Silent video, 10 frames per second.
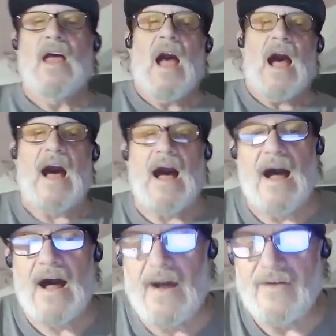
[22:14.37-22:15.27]

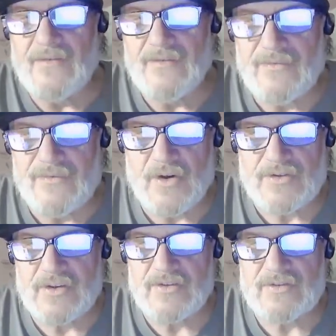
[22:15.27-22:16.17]
uh
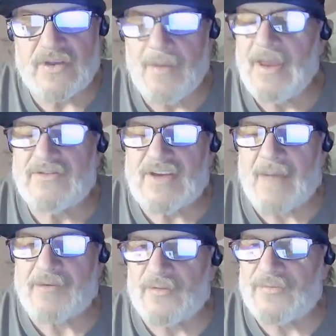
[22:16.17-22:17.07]
verses, I mean,
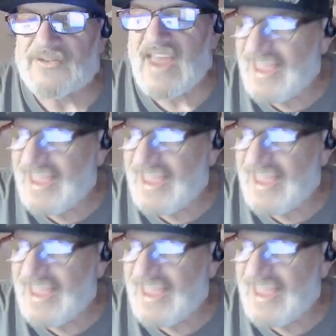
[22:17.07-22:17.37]
chapter 10,